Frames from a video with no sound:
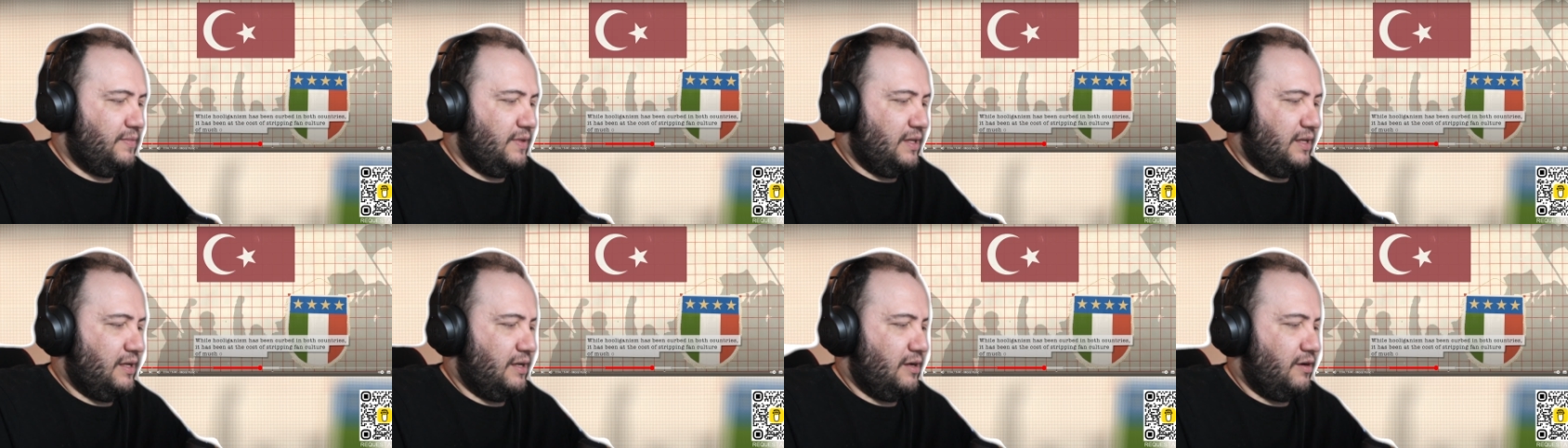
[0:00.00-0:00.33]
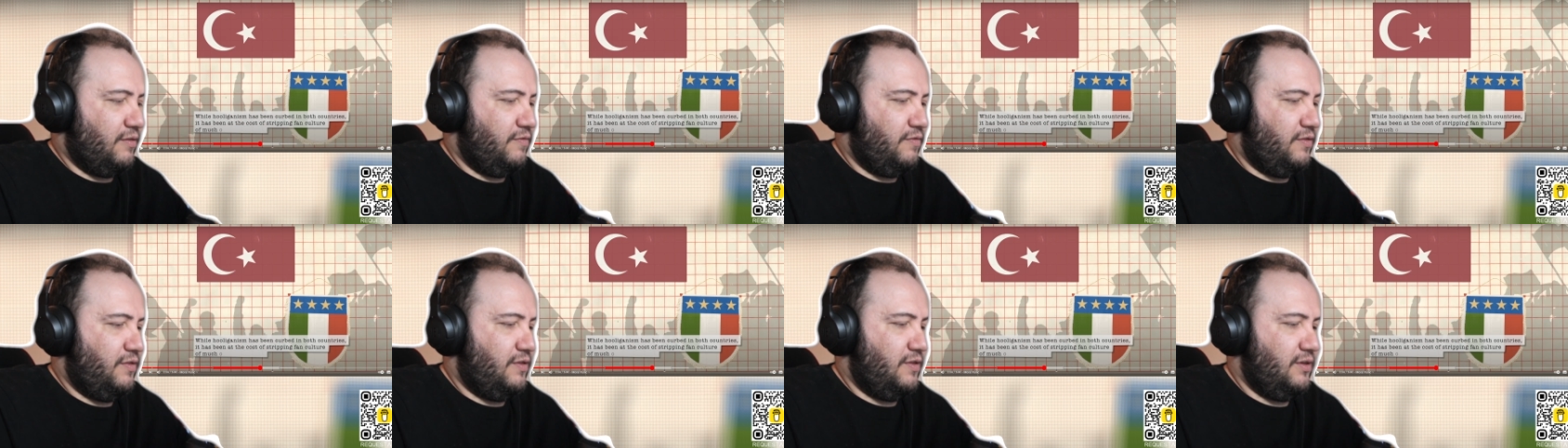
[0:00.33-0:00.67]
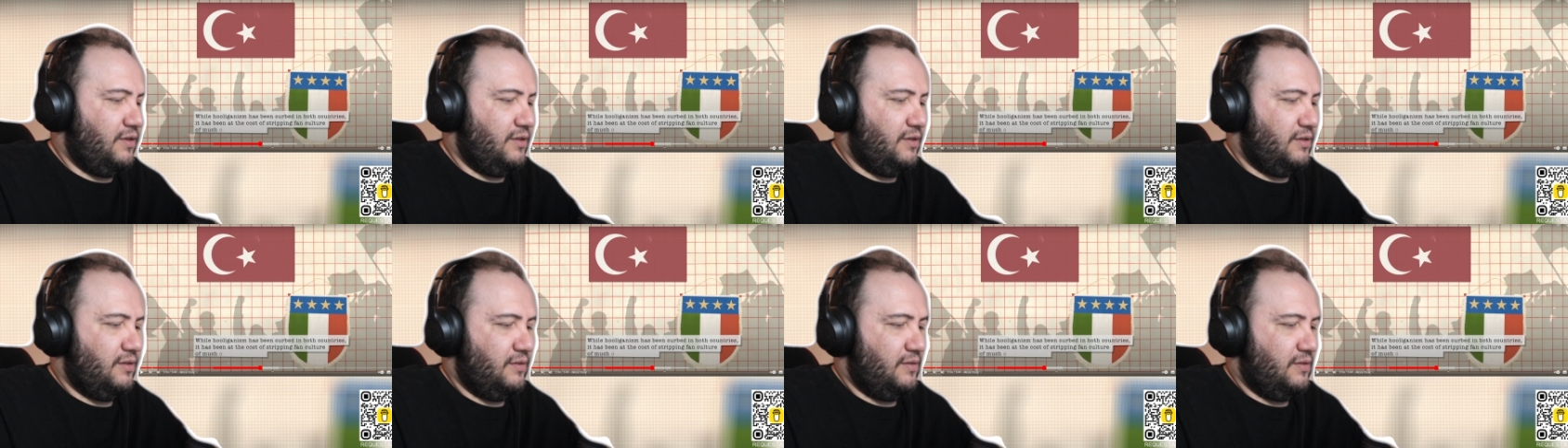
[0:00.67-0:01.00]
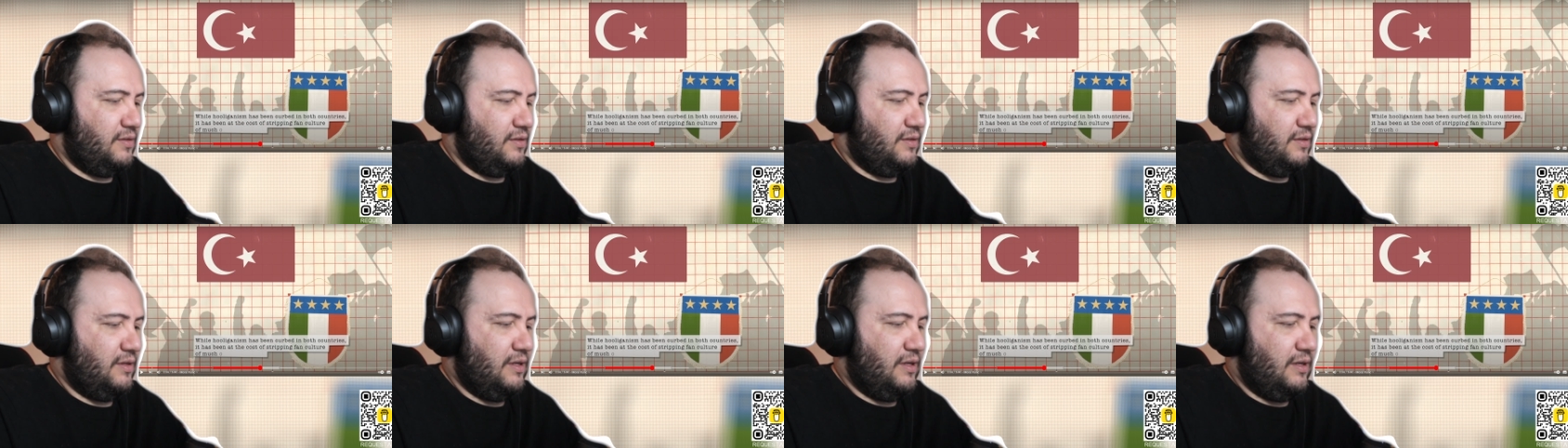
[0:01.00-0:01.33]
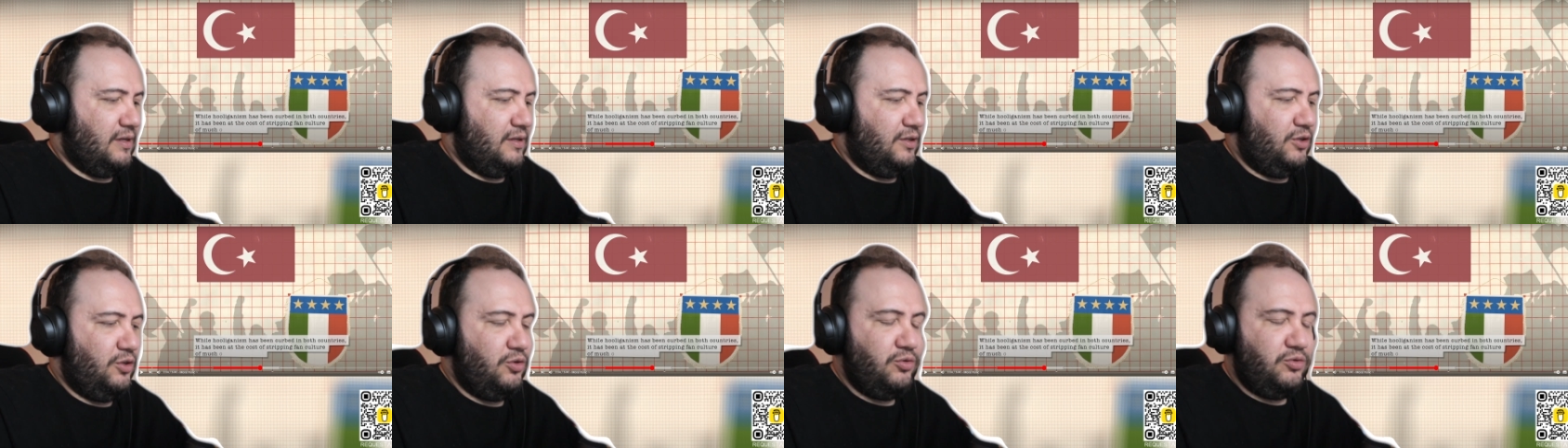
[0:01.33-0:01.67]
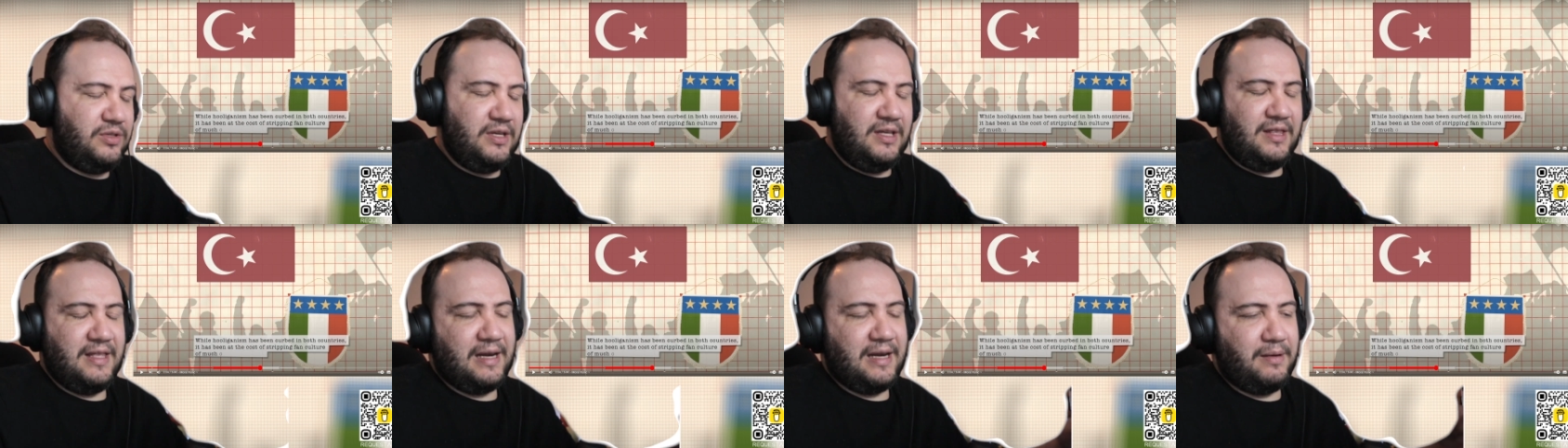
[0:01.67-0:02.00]
of the
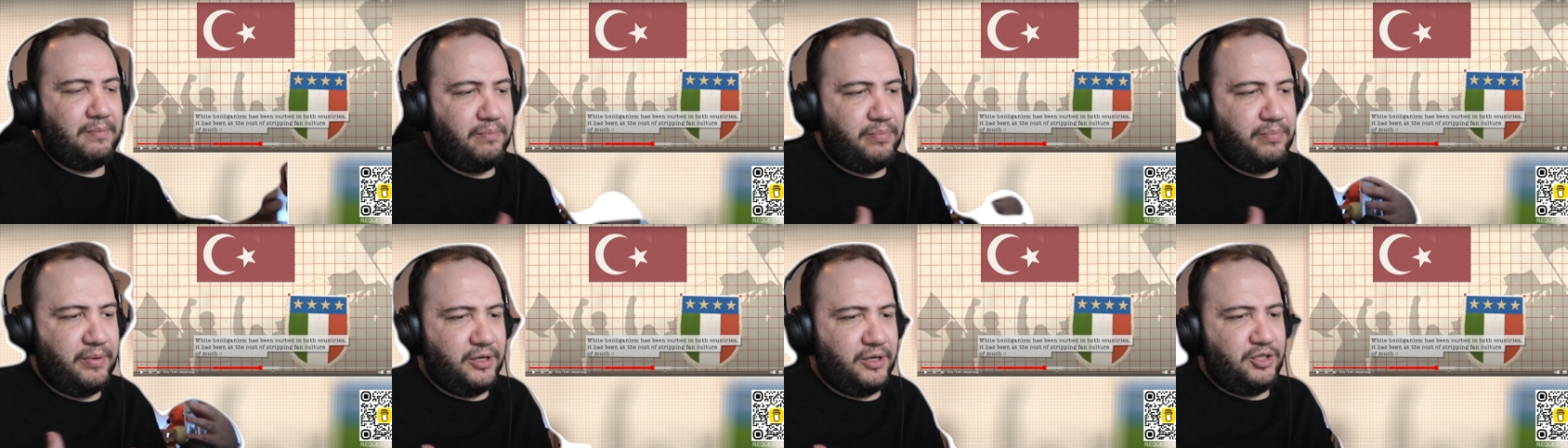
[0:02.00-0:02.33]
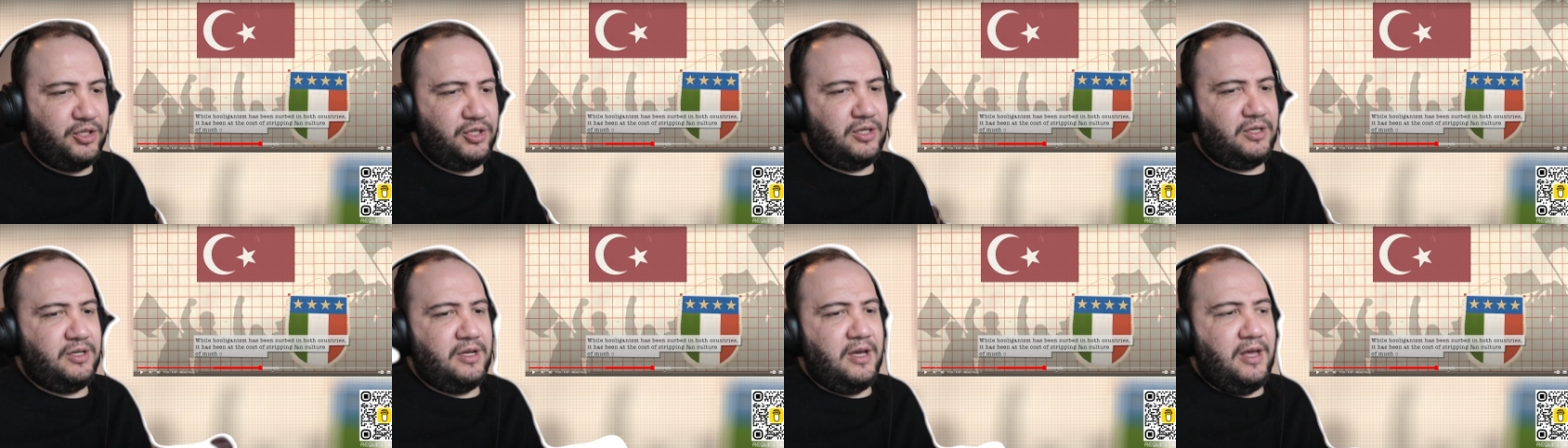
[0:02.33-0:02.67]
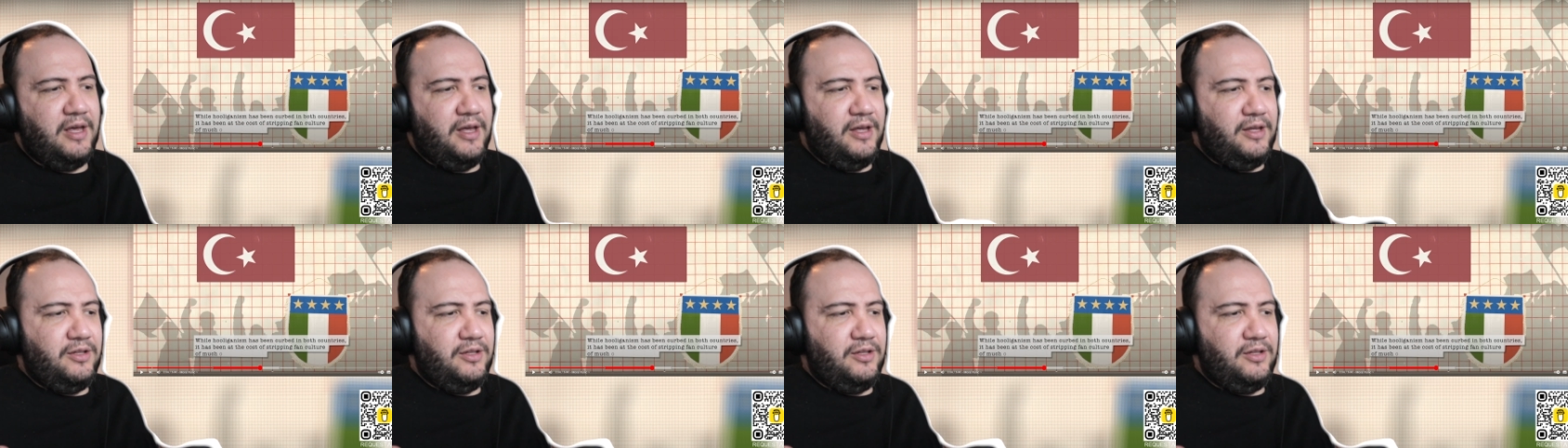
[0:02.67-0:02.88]
using that budget